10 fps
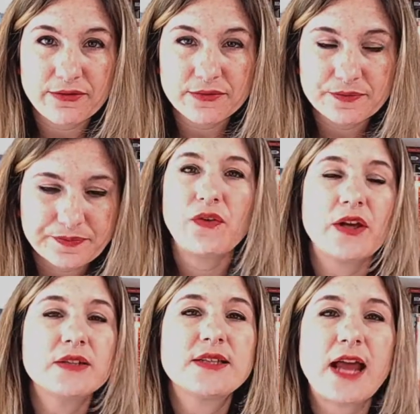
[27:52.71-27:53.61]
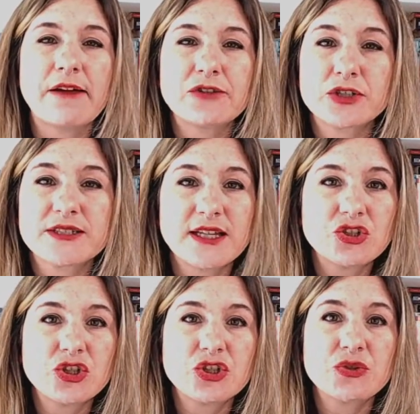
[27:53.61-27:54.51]
life that she fears that after
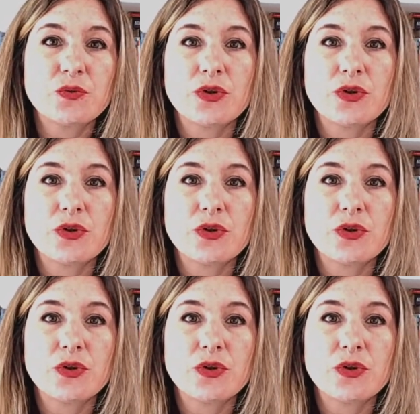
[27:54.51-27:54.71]
ascension,